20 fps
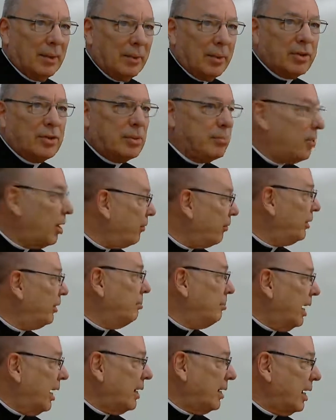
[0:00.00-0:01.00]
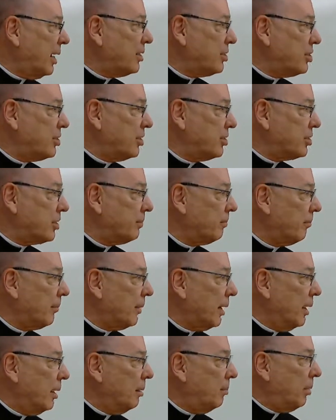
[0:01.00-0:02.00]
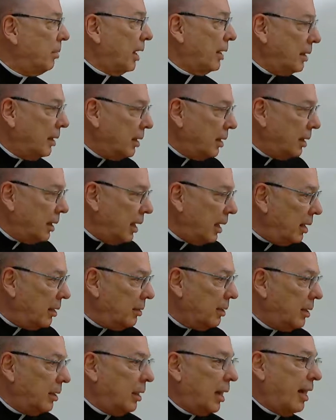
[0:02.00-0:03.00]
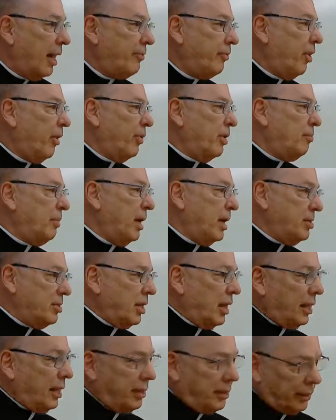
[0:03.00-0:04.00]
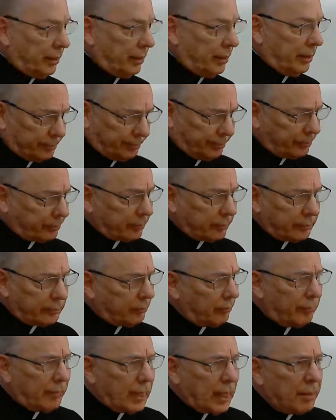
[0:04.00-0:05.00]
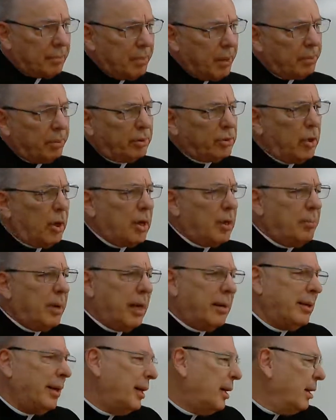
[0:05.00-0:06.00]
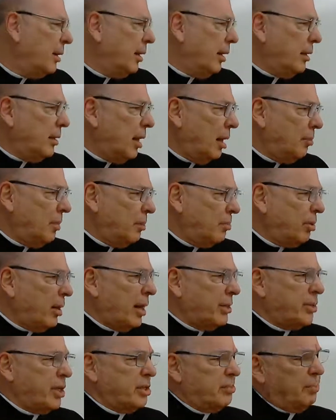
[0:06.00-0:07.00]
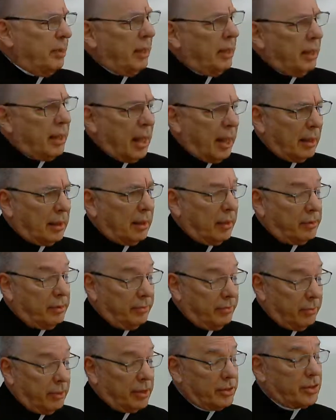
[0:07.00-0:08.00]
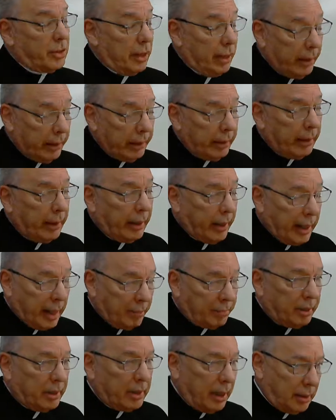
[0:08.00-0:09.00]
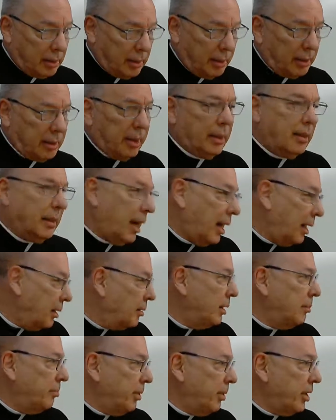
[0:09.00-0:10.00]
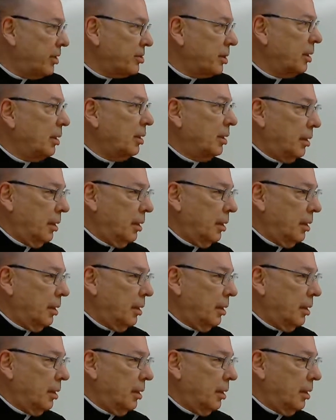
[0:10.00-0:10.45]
or some awfully bad answers. But I've often maintained, people talk about the annulment process being Catholic divorce. I happen not to think that, because